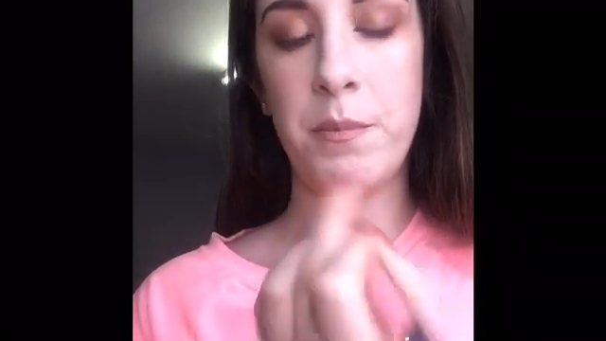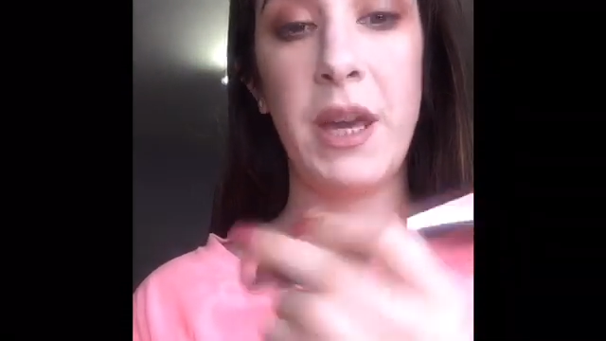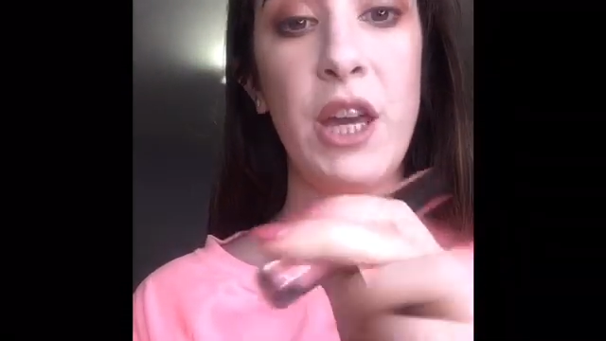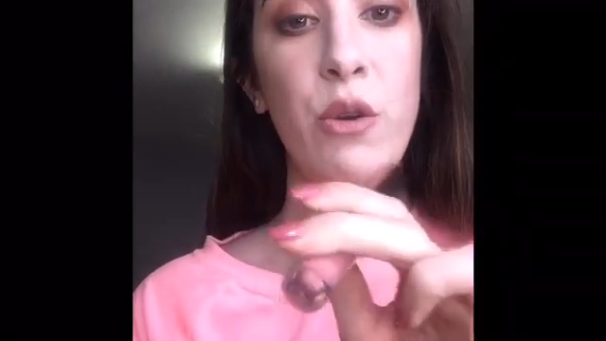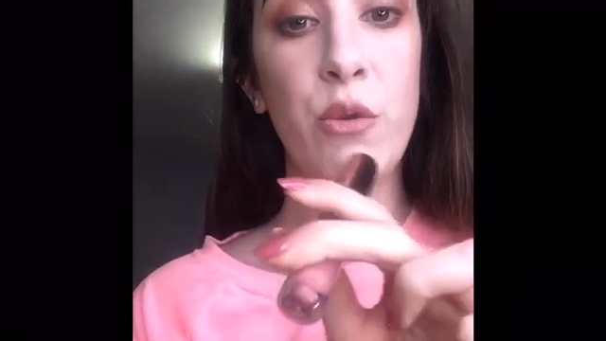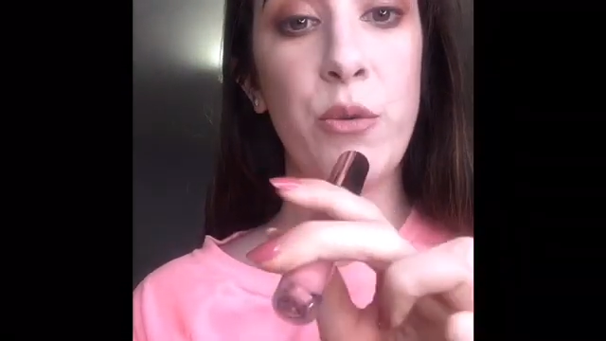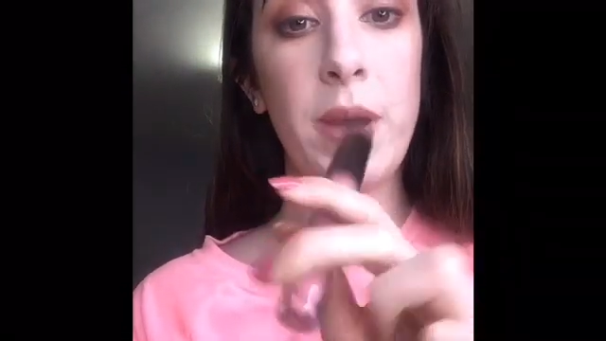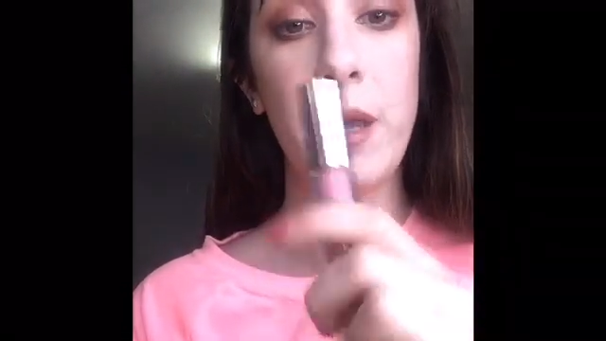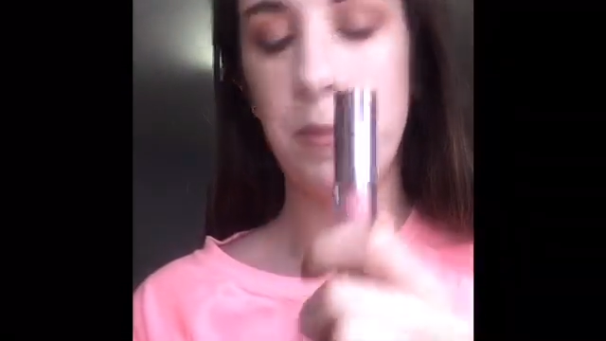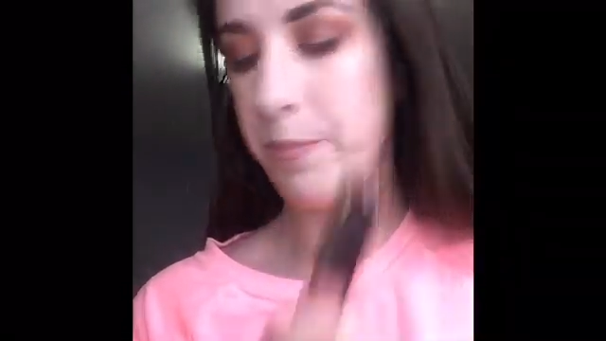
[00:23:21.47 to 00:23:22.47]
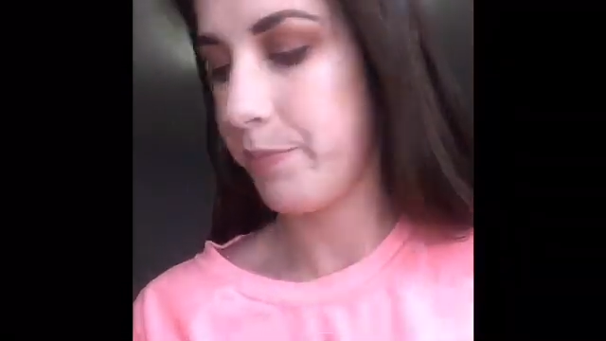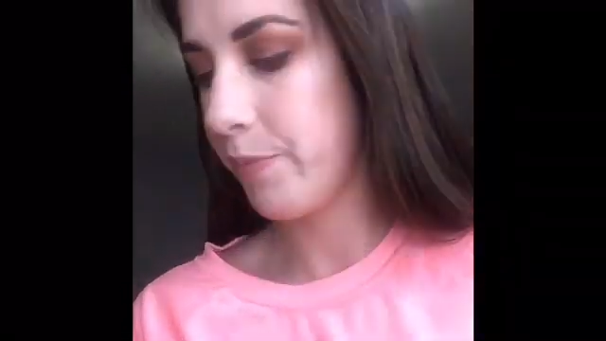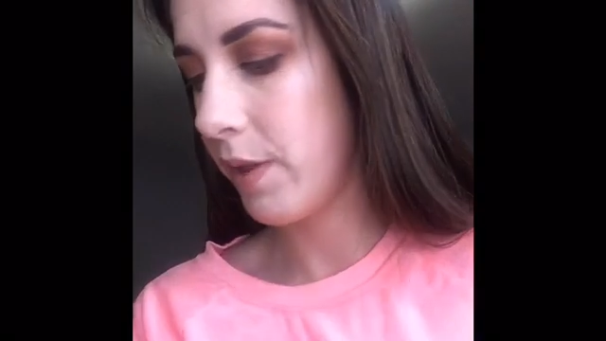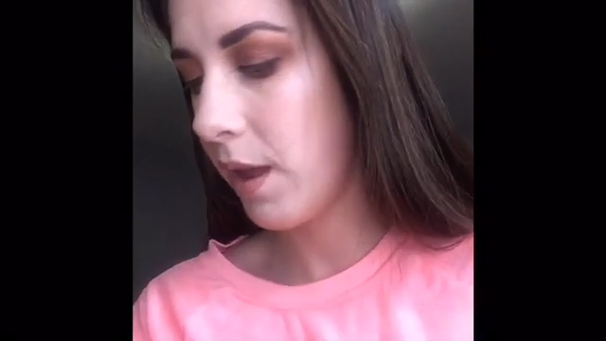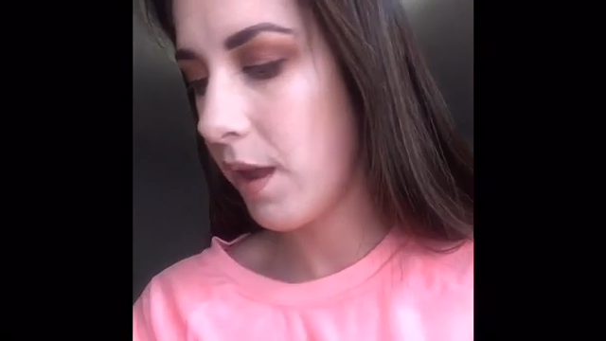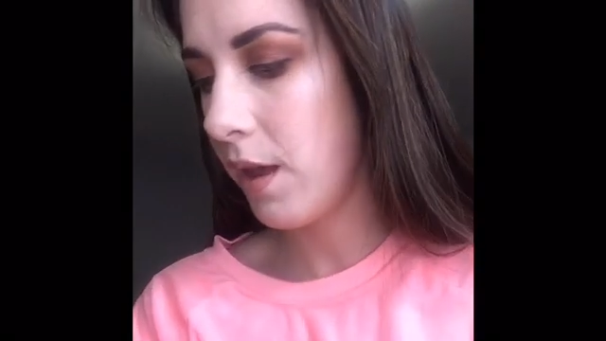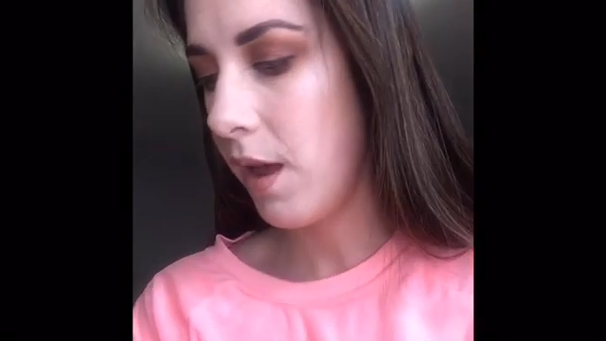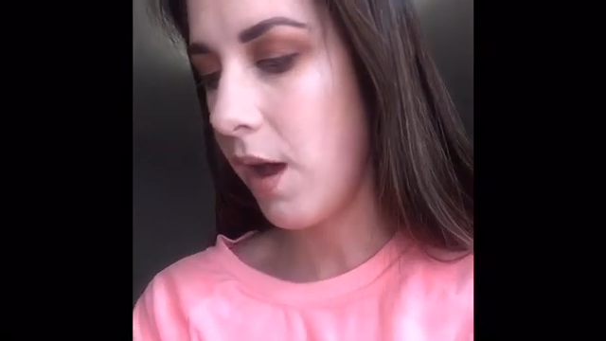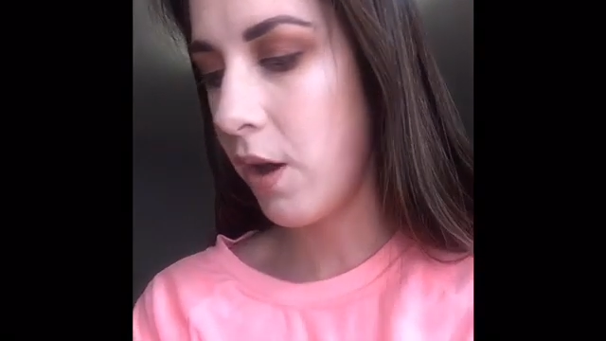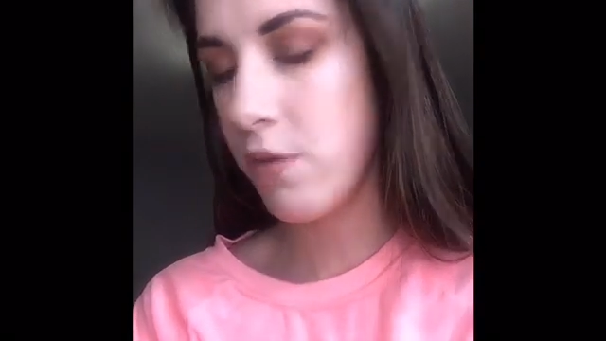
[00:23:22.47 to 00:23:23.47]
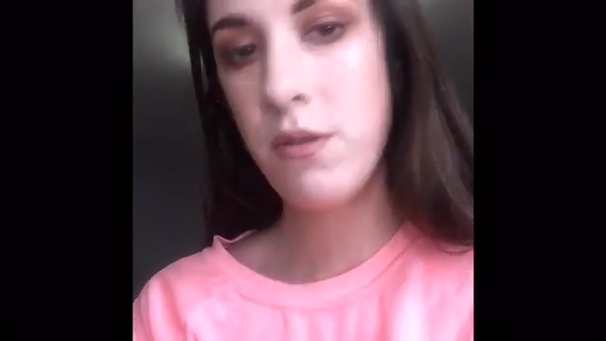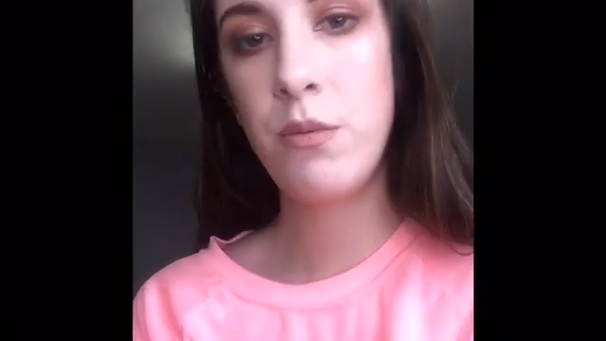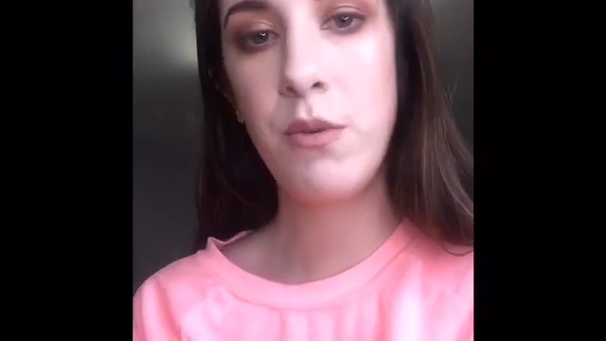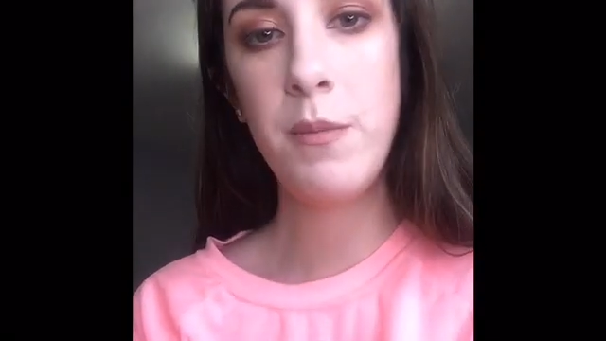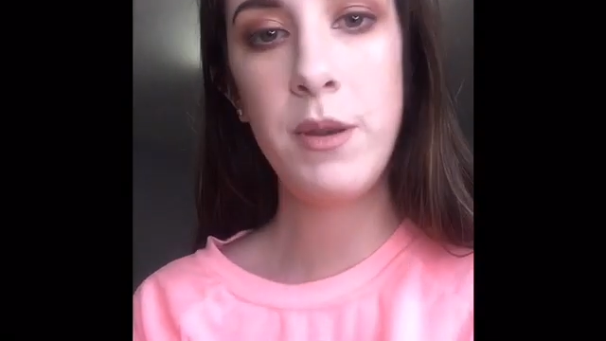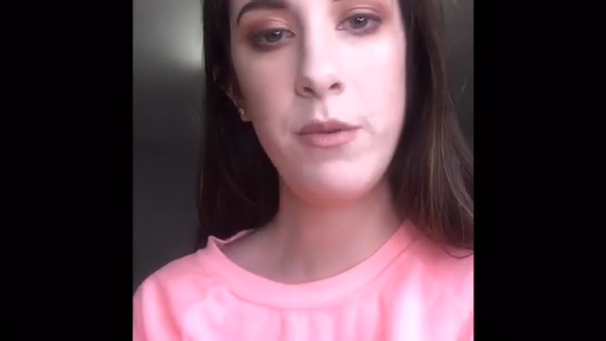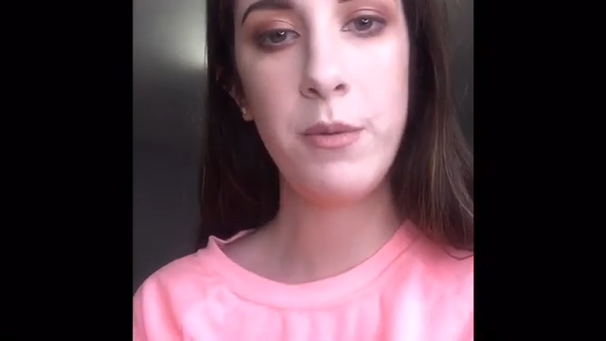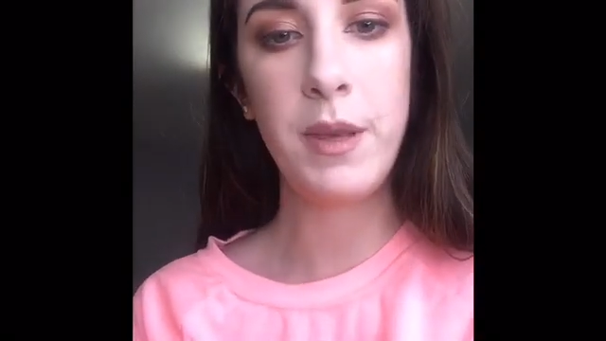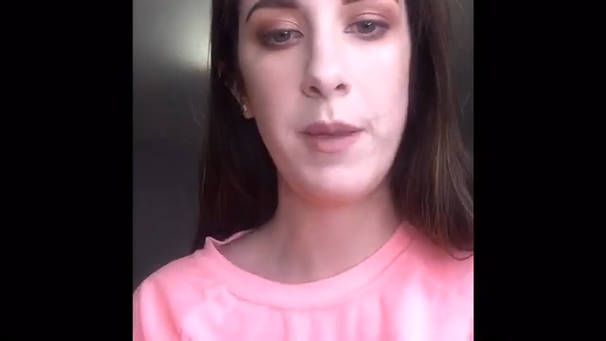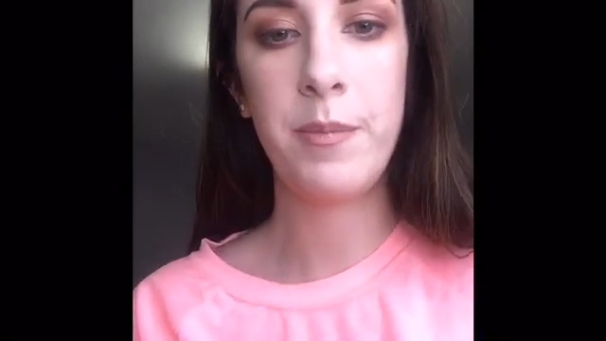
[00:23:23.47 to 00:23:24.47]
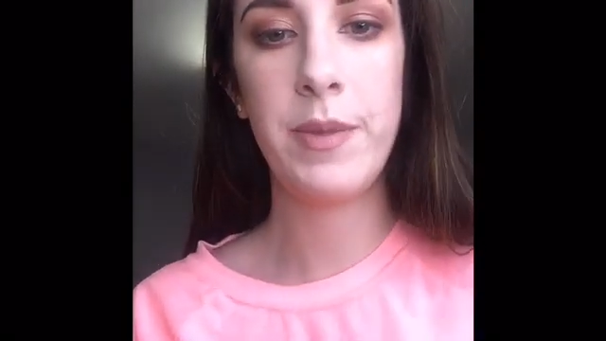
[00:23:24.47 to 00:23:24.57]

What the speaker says: Pink Ruby, Good Woman Ruby.